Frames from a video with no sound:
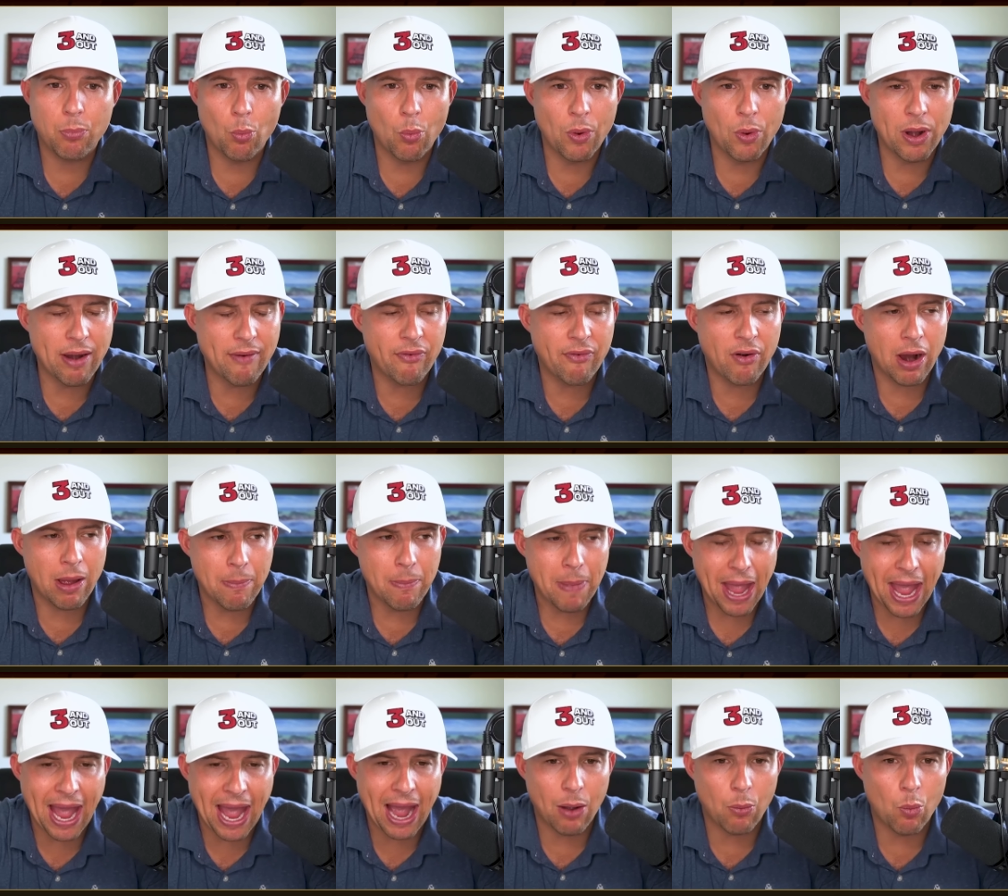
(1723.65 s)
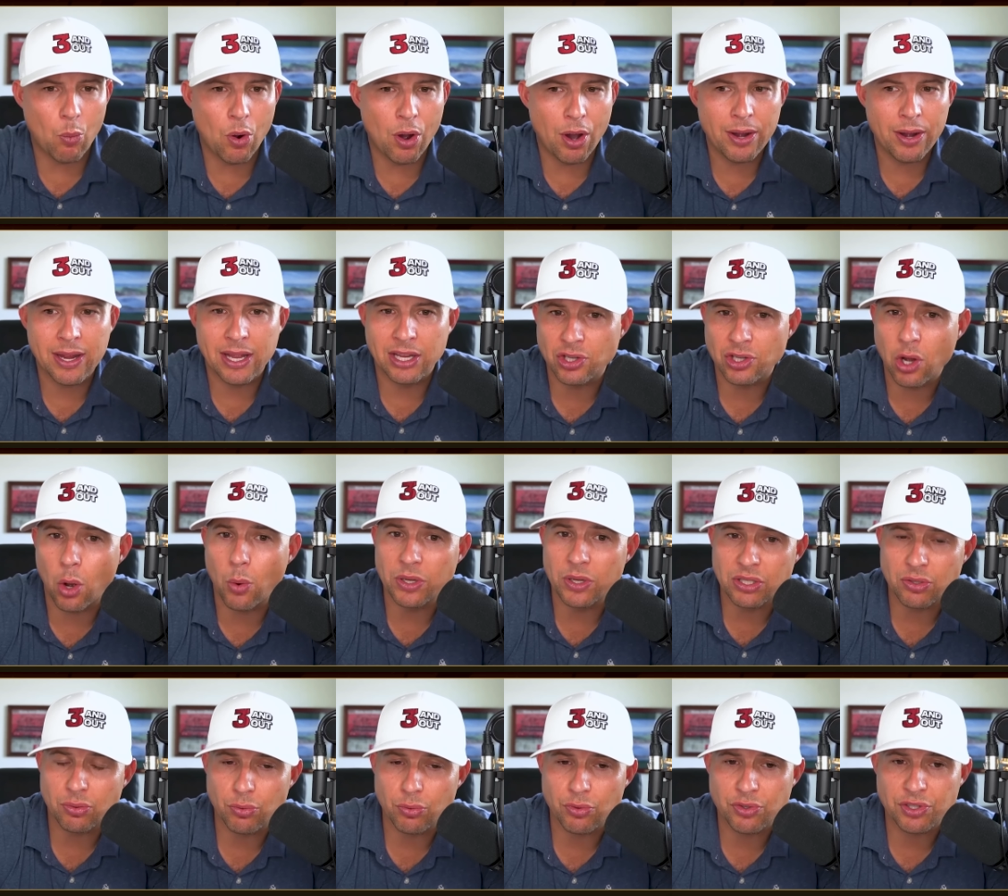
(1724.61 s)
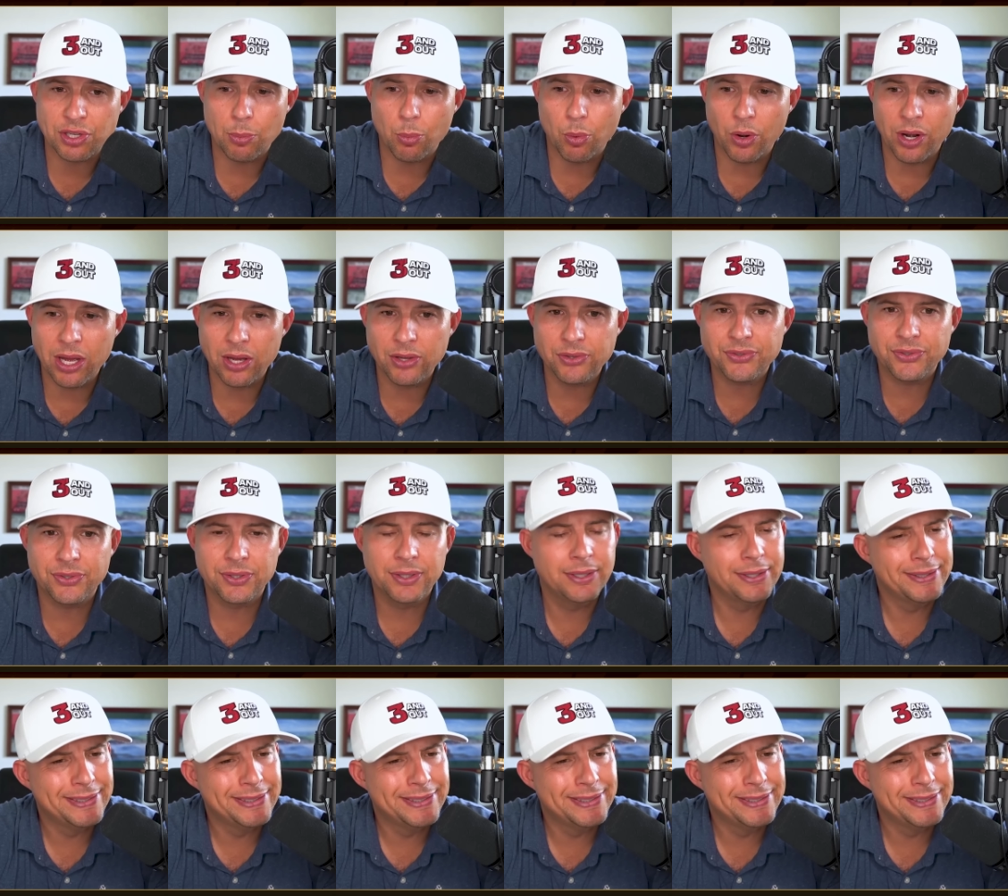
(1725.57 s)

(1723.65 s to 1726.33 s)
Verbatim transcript: Whenever I'm at one, it's always through someone else.